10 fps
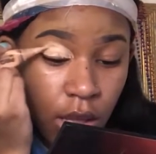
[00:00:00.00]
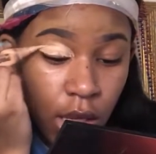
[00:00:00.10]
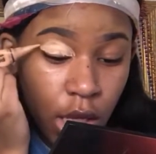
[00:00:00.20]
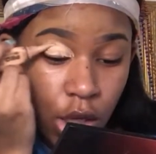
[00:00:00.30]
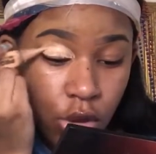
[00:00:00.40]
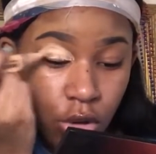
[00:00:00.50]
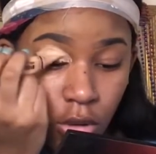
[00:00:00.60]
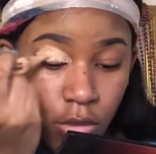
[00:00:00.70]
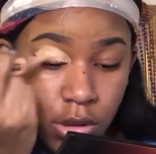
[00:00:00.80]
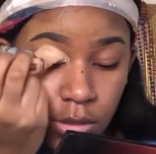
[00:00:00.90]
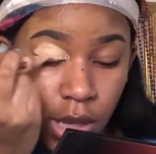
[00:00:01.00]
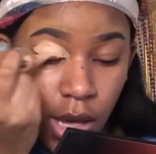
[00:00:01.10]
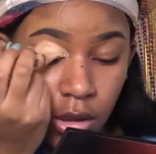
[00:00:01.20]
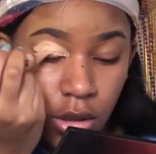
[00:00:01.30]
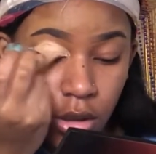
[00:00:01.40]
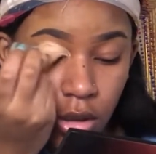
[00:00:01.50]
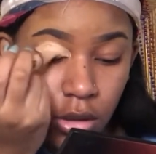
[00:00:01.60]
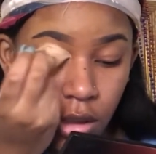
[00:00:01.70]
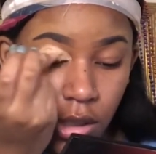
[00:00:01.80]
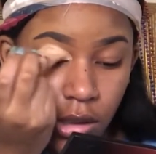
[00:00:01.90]
And no one wants to be a hot girl.
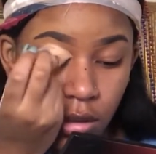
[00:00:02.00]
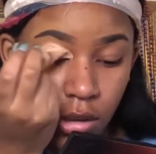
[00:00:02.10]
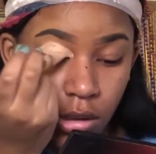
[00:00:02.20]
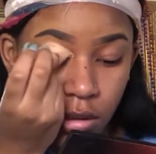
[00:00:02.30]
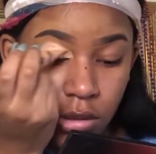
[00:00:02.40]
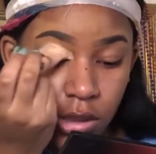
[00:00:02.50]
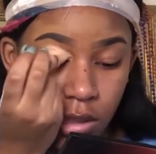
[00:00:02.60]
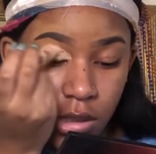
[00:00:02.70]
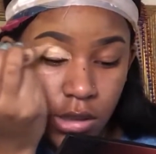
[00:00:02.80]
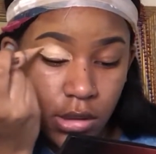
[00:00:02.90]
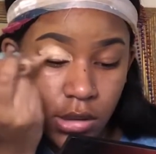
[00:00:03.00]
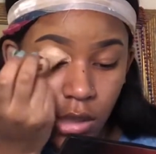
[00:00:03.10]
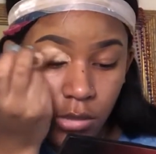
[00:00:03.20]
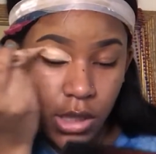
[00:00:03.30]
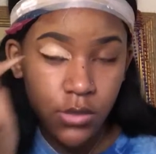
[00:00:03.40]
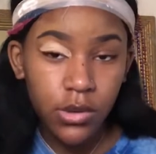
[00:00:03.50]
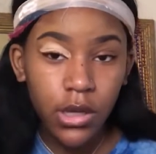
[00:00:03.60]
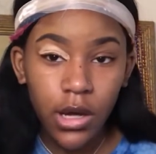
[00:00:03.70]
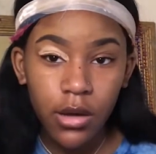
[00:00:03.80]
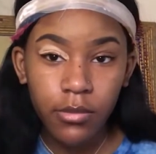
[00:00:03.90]
And the season, summer doesn't want
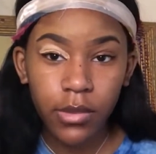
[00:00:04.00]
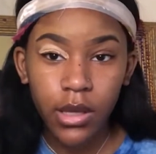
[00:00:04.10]
to come.